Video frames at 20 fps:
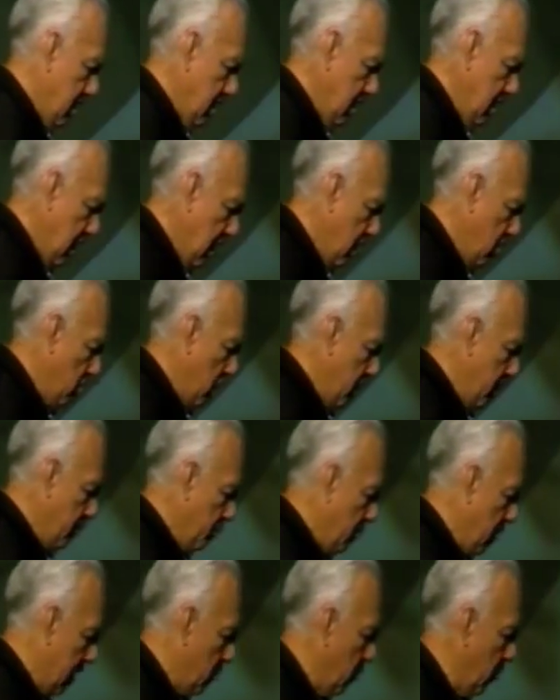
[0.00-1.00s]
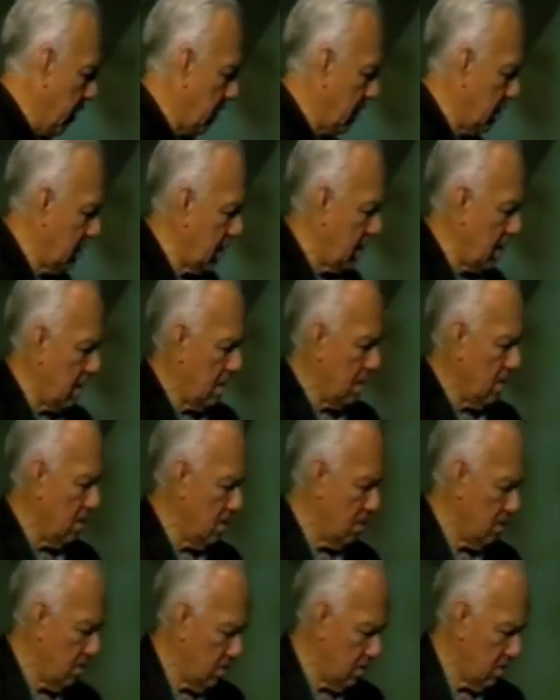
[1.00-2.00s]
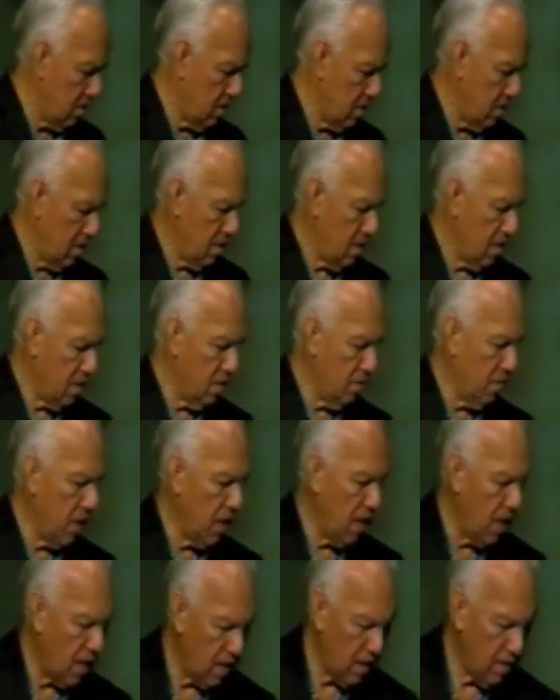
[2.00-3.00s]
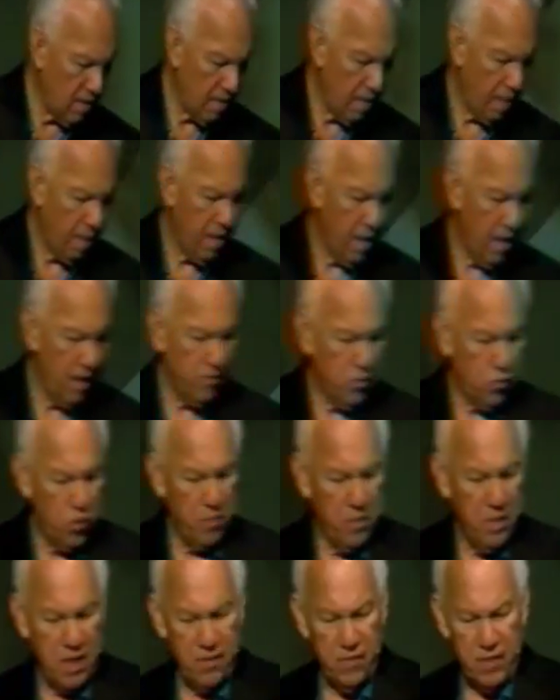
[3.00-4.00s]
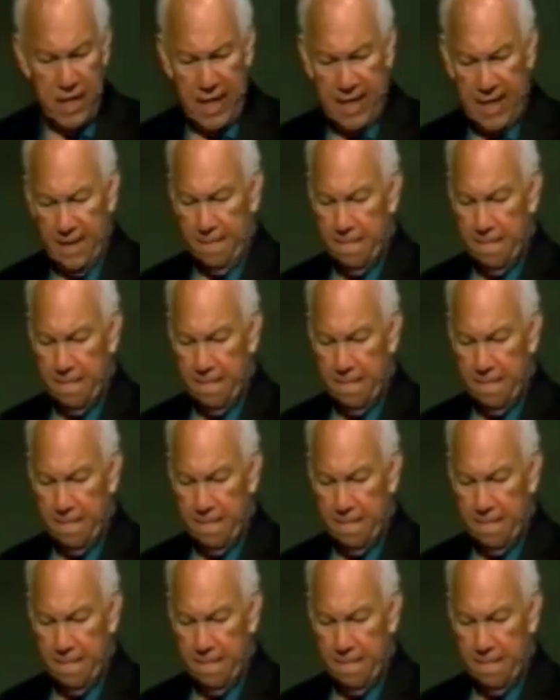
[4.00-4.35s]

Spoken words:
how my week is going to go. Oh my God, I'm swimming every night.